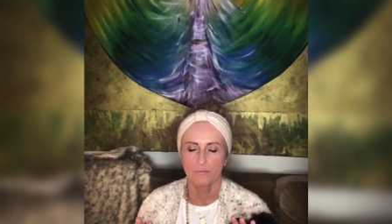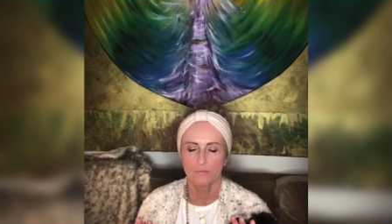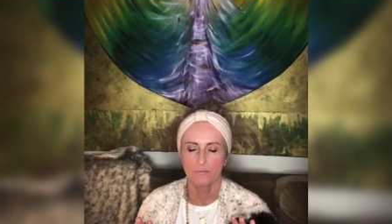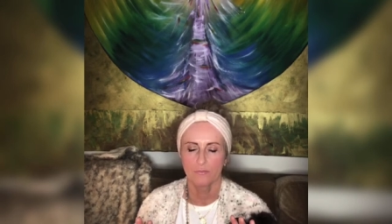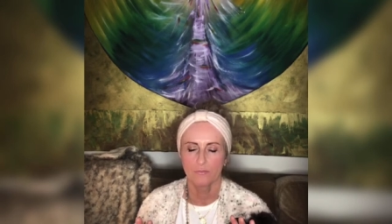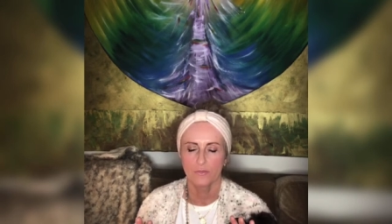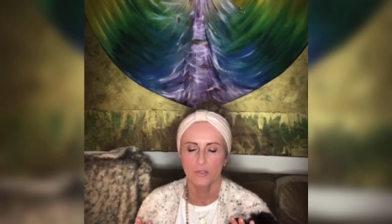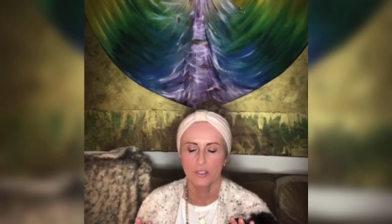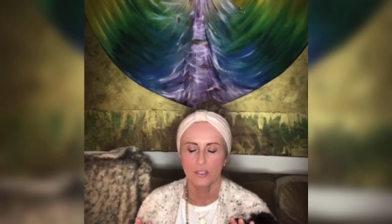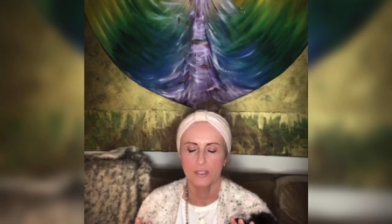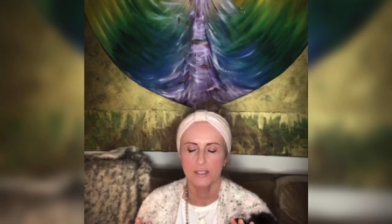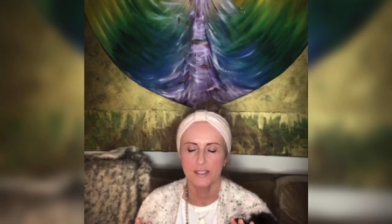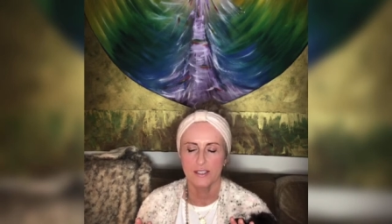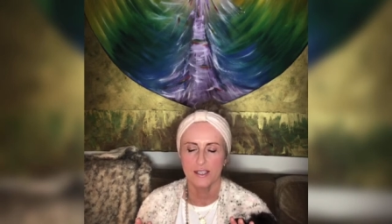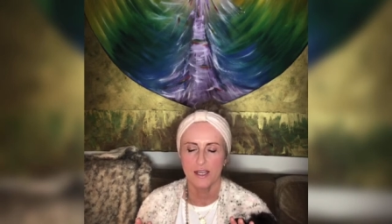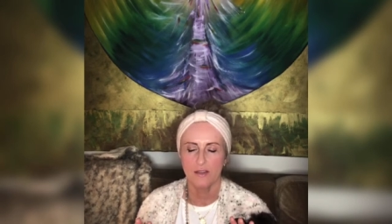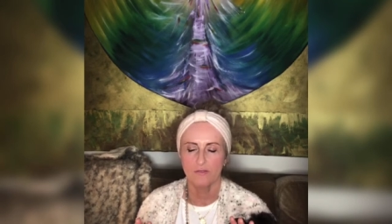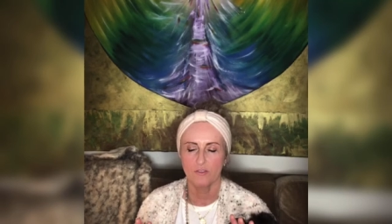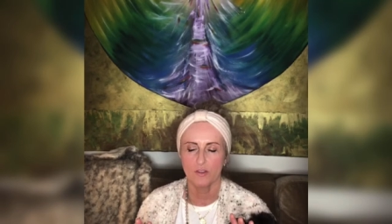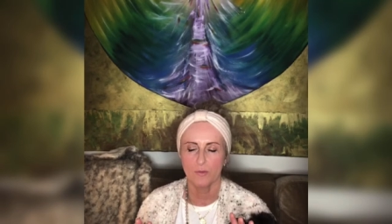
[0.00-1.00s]
You can
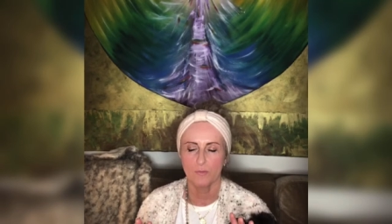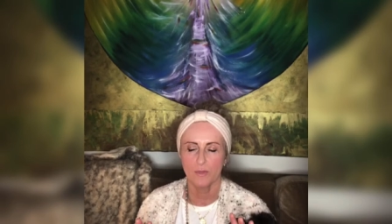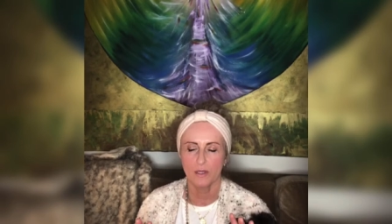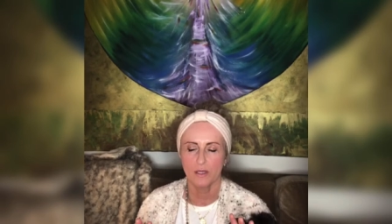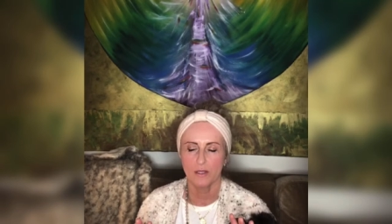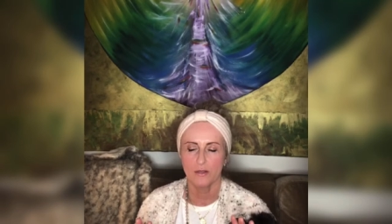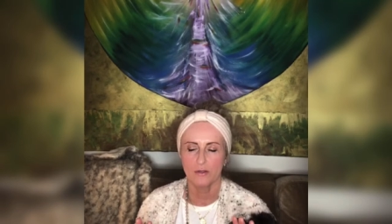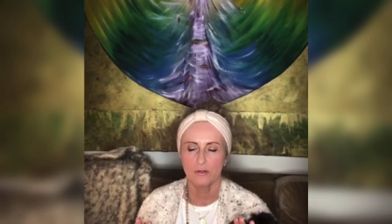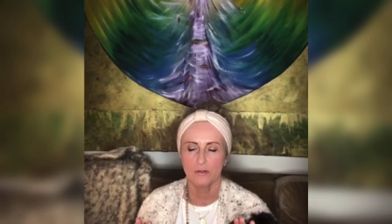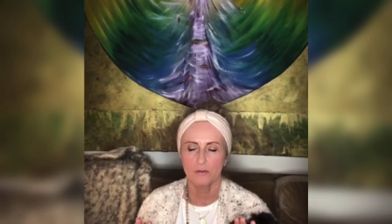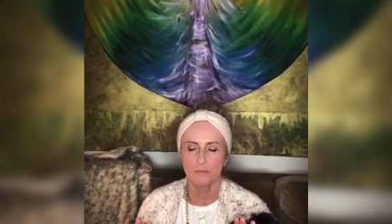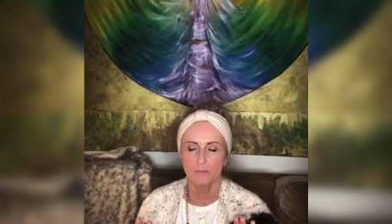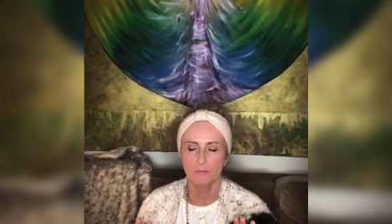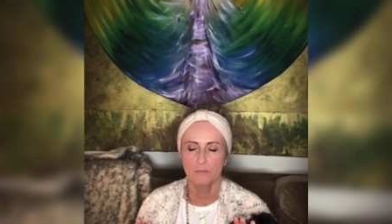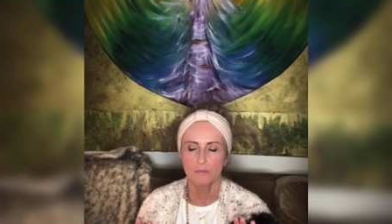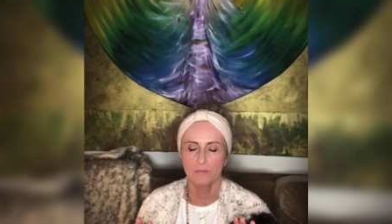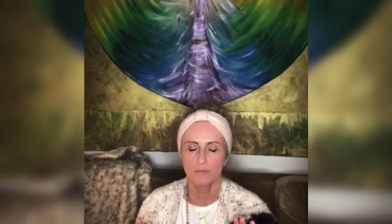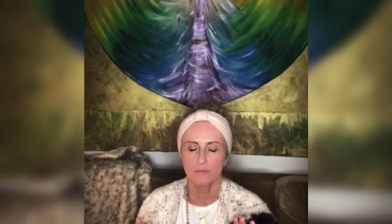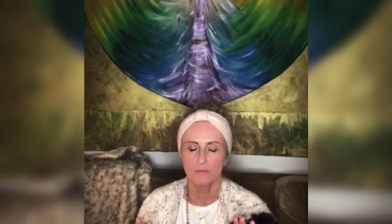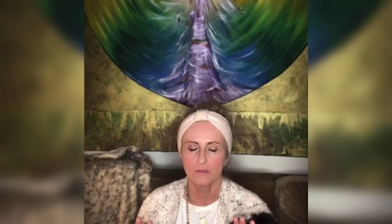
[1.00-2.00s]
send them a little
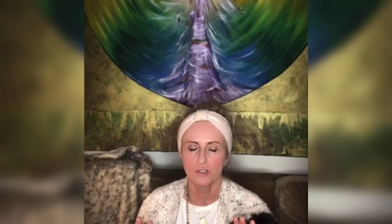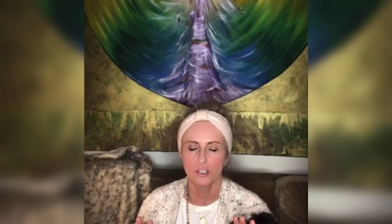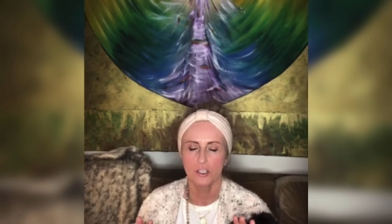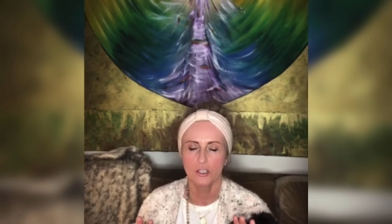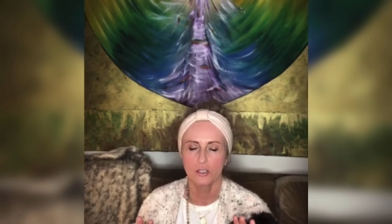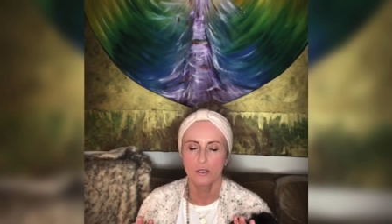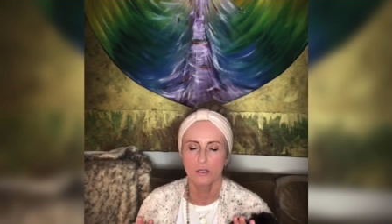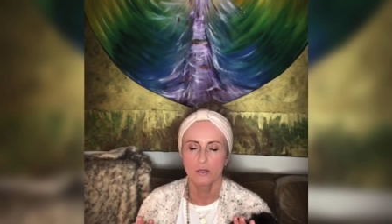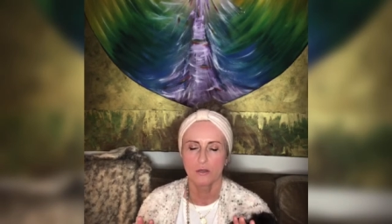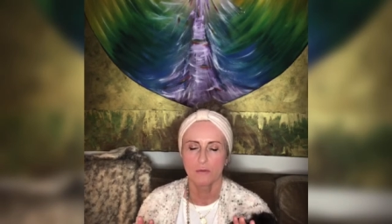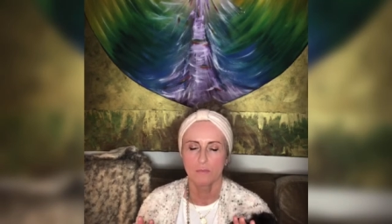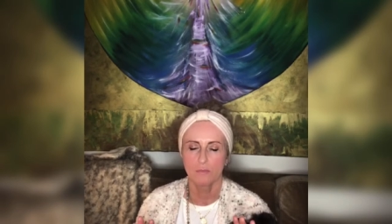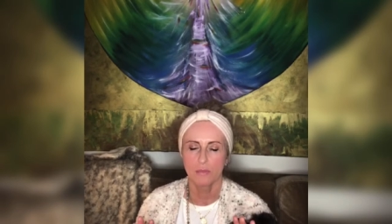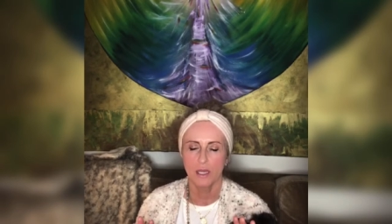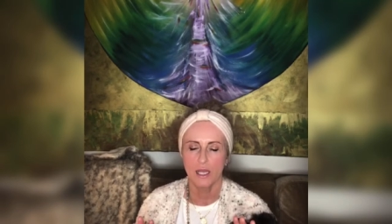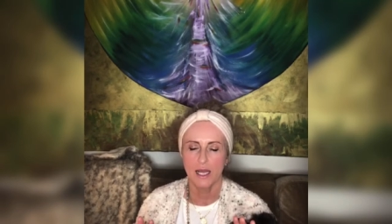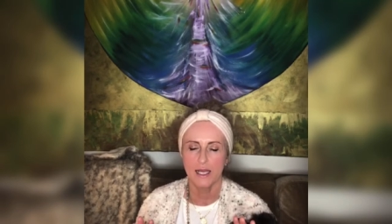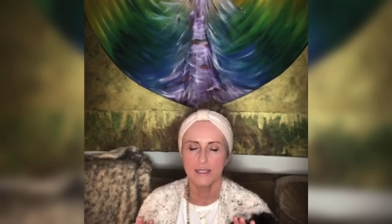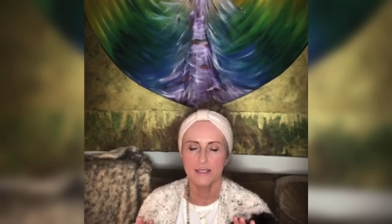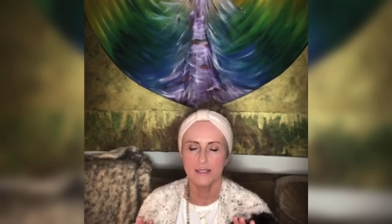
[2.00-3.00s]

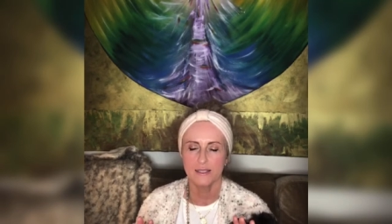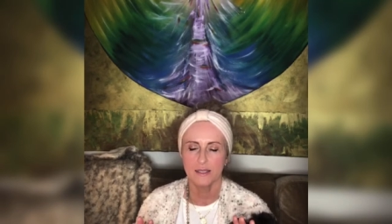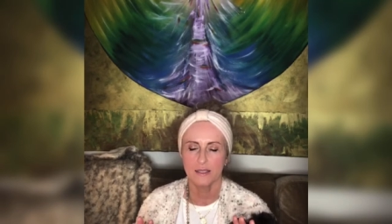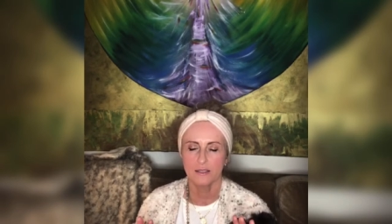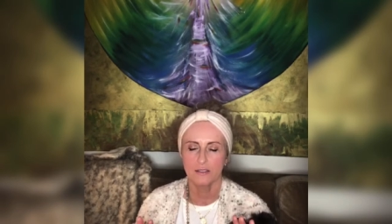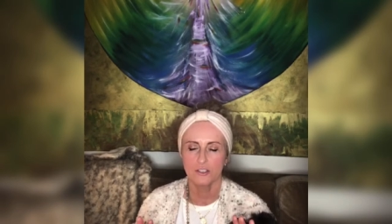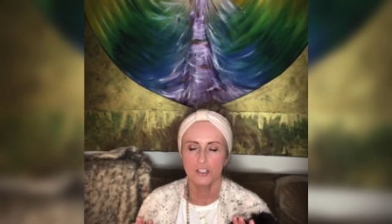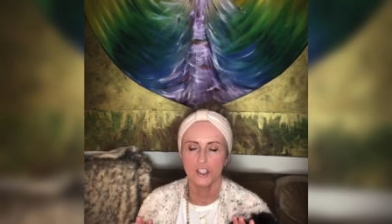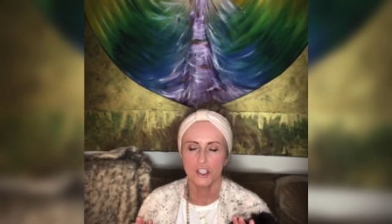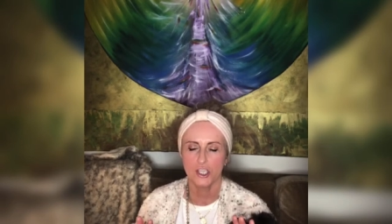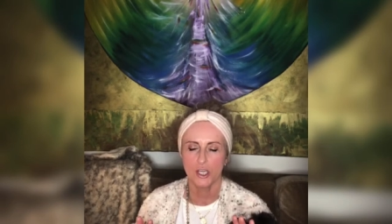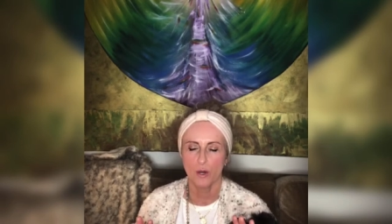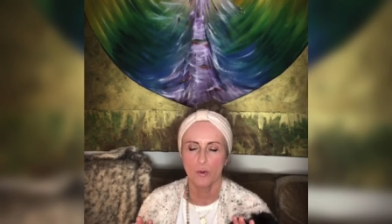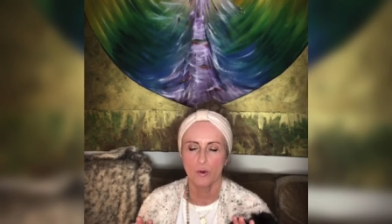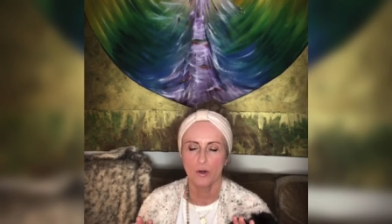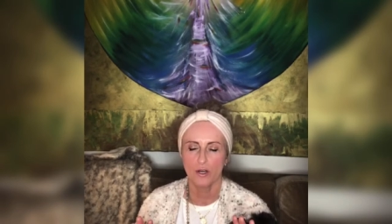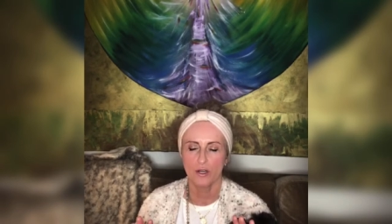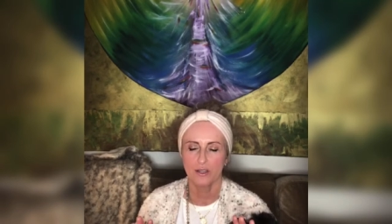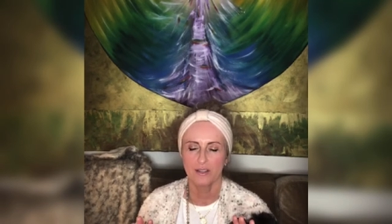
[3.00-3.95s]
blessing shower.